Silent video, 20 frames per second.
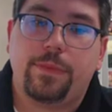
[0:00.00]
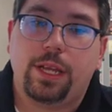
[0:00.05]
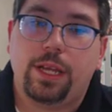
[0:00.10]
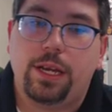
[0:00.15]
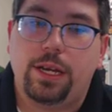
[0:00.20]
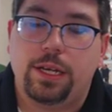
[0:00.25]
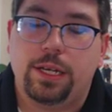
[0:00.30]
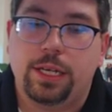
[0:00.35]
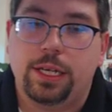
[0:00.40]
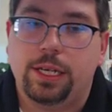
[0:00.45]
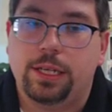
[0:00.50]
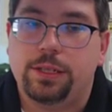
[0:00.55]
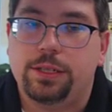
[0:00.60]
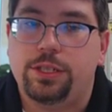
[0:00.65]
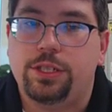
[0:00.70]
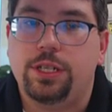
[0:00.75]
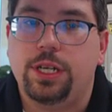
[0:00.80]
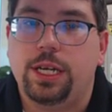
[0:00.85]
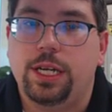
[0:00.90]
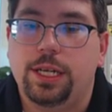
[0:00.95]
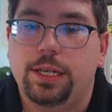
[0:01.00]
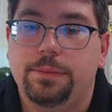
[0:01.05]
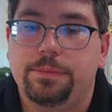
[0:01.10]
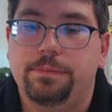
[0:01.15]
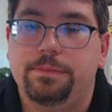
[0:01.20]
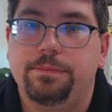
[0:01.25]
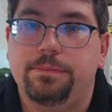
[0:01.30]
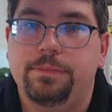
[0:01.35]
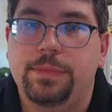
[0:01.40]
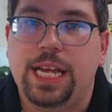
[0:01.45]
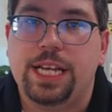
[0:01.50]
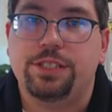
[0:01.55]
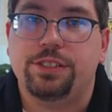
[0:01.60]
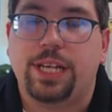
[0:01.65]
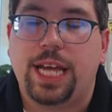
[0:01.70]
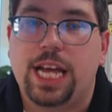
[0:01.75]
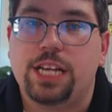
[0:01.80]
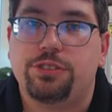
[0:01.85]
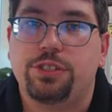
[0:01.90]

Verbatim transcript: uh, uh, nasal gastric